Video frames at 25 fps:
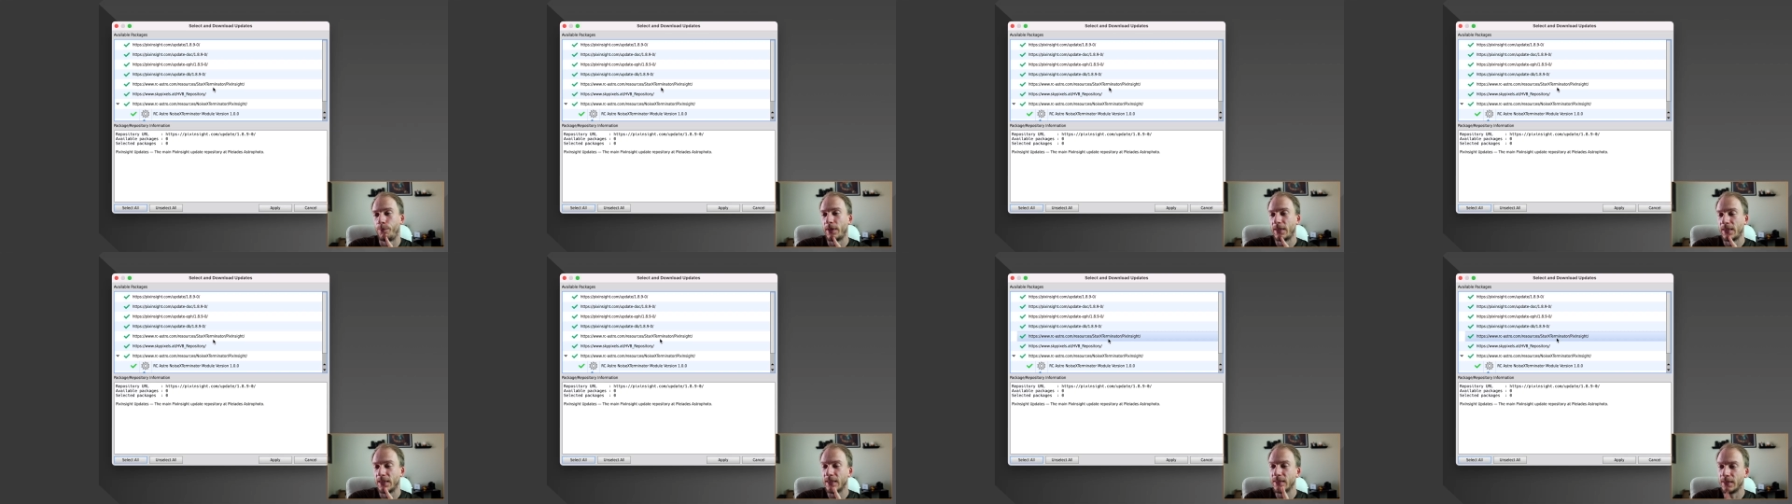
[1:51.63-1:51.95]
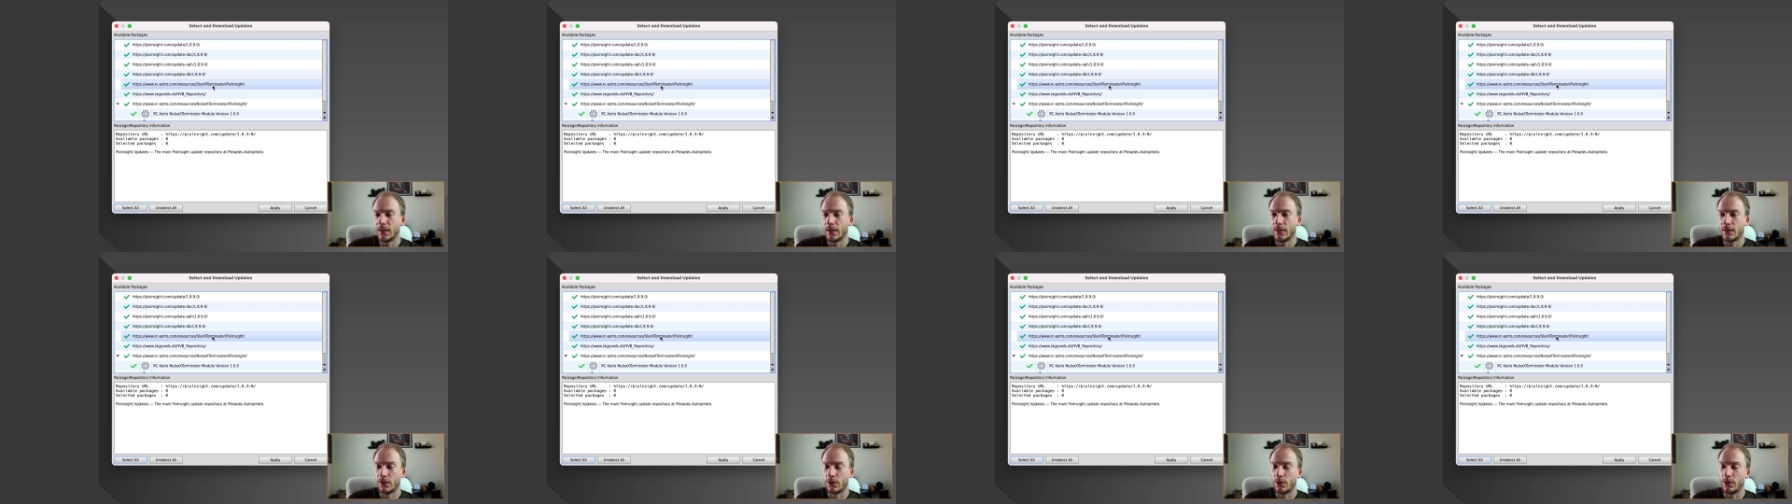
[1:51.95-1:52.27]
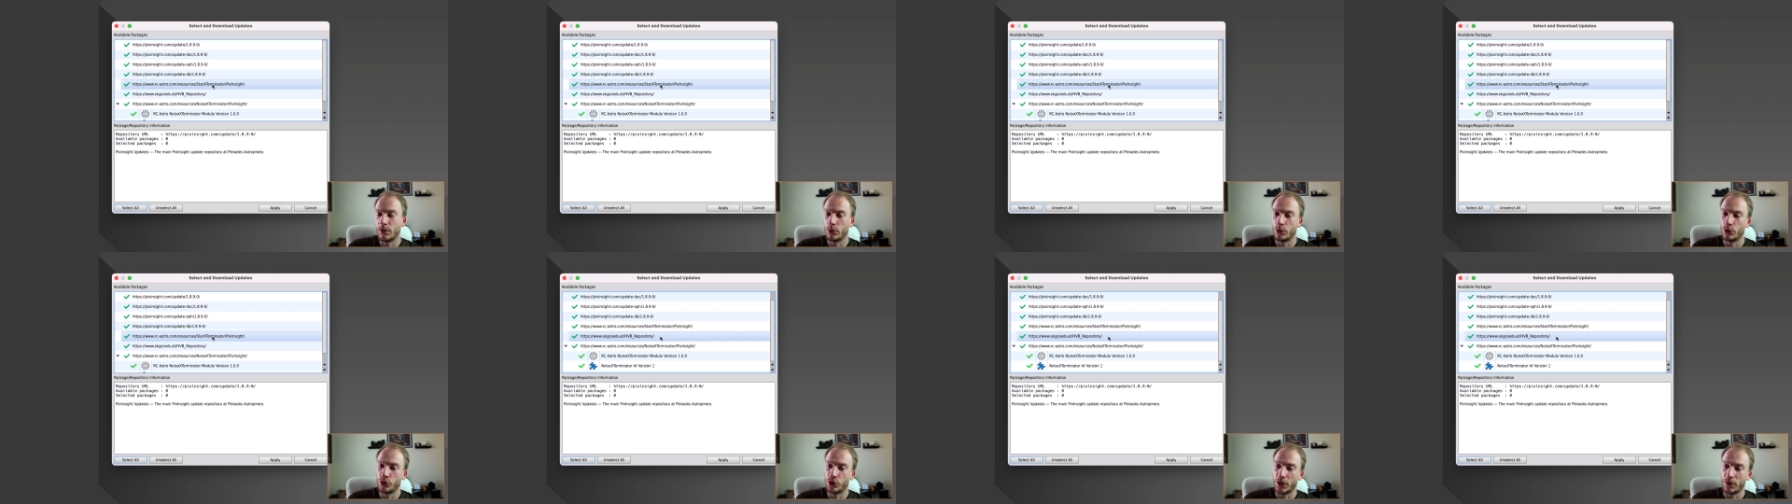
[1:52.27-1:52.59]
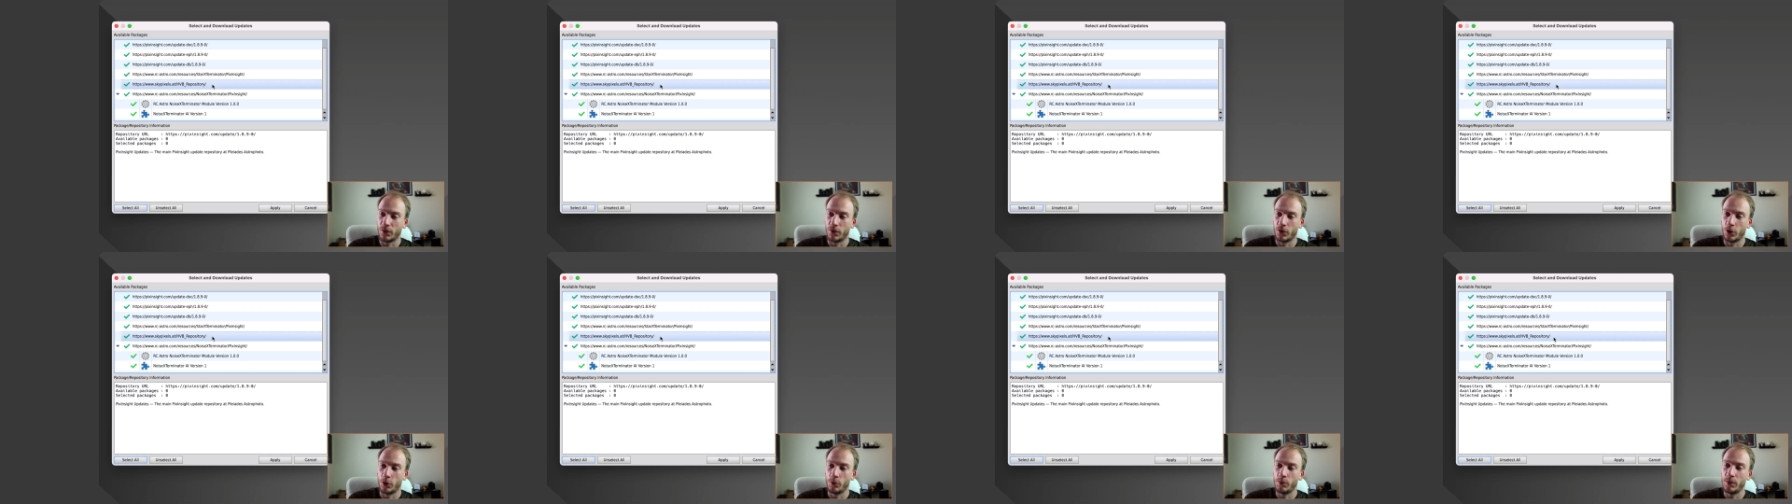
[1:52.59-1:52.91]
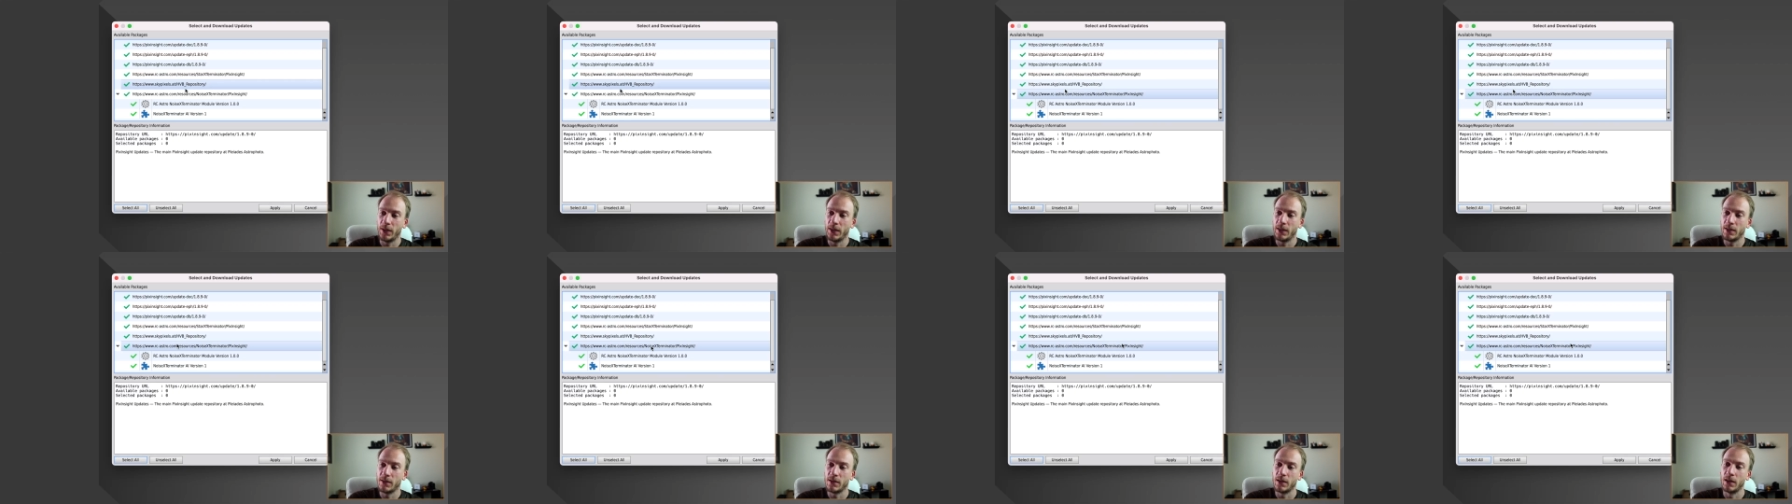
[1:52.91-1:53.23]
PixInsight is going to check for
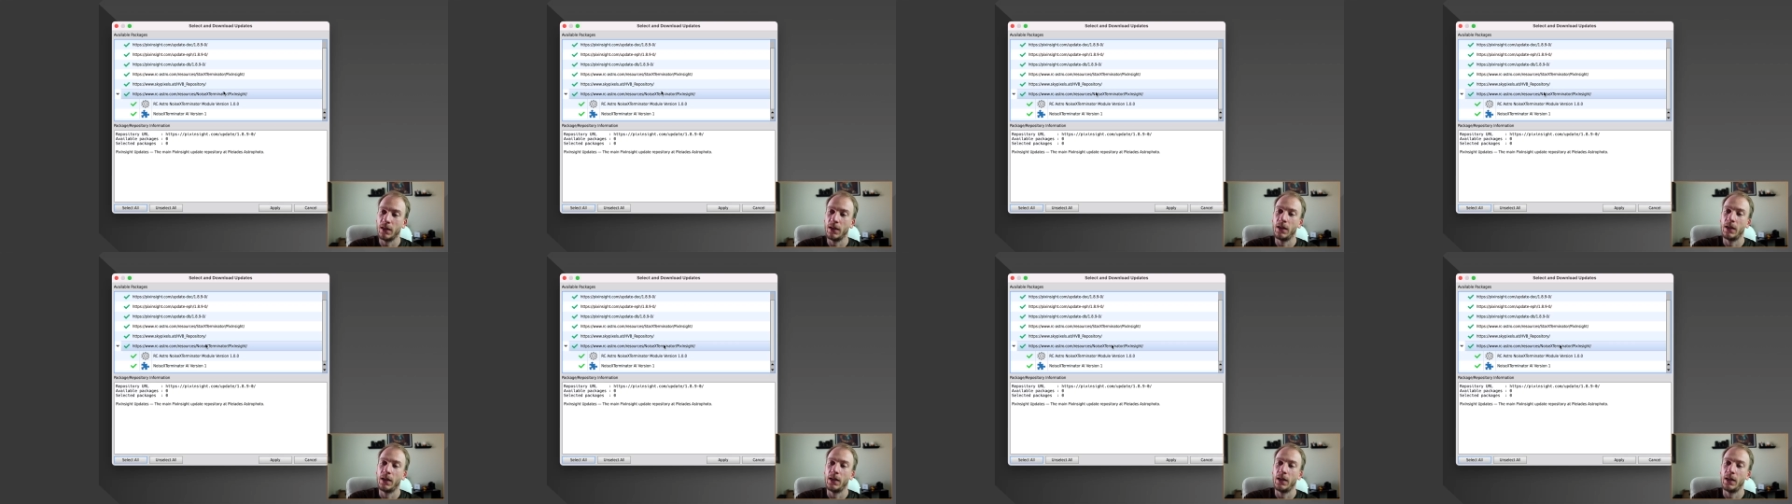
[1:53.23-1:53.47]
updates